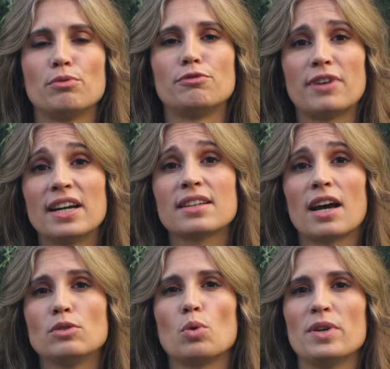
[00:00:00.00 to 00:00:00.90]
to find
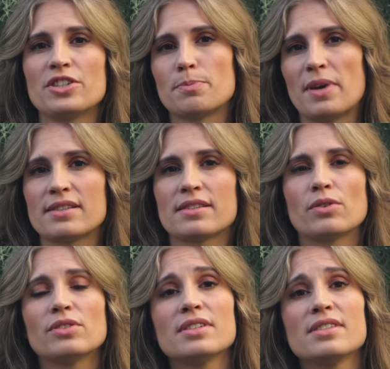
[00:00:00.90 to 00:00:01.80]
out which pest
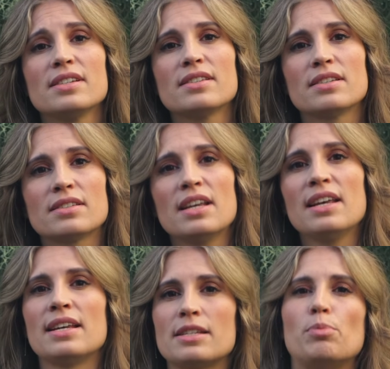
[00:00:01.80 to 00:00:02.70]
or diseases
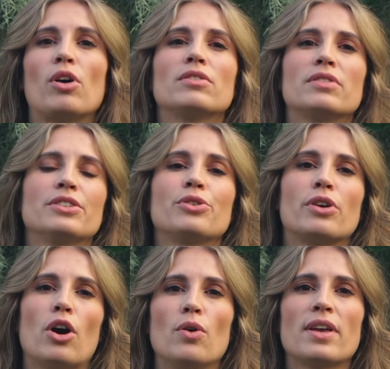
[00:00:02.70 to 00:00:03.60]
is bothering your
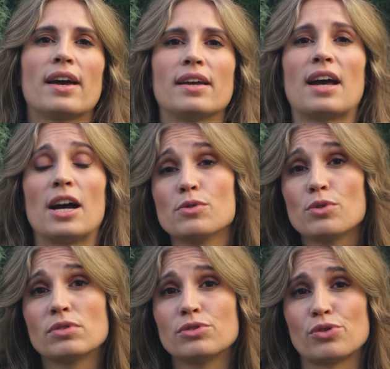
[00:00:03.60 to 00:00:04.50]
Hoya and how to
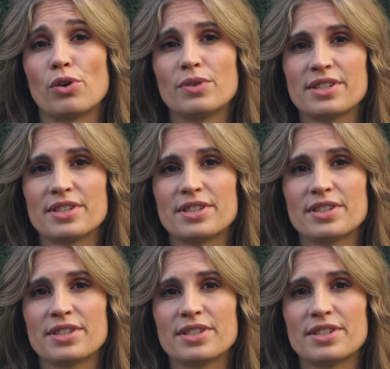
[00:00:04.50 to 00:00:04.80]
control